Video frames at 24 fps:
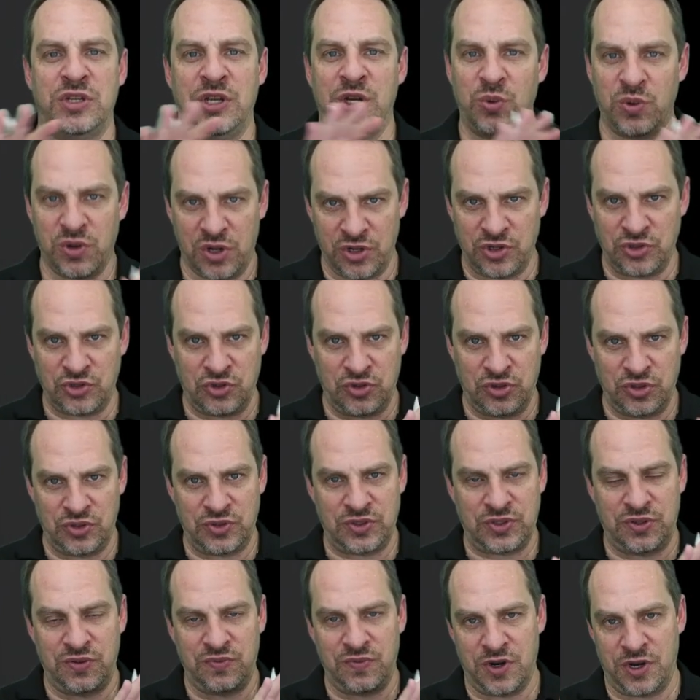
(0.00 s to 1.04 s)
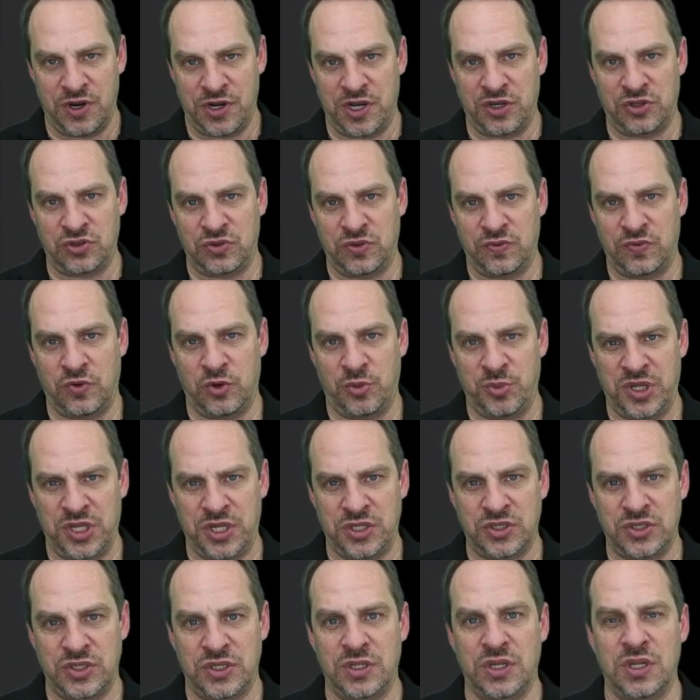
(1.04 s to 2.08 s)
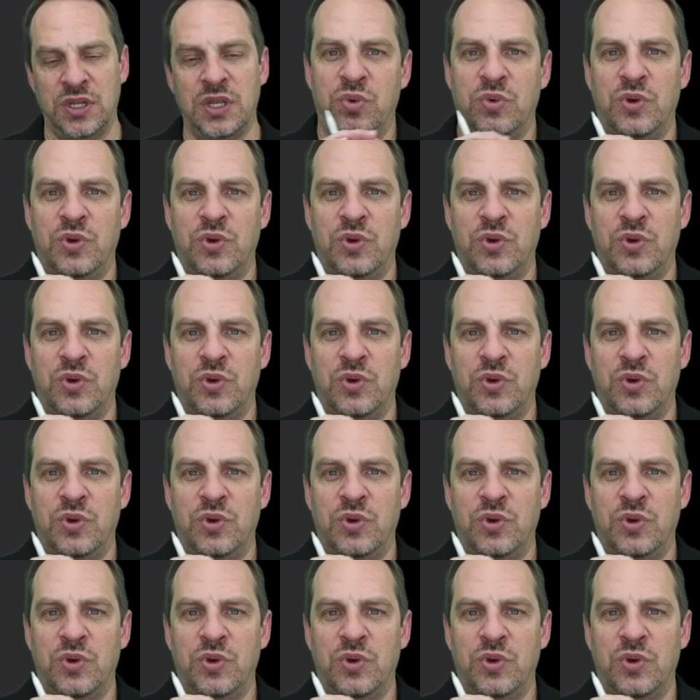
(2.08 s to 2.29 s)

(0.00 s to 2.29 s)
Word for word: Here we're going to introduce the variational formulation.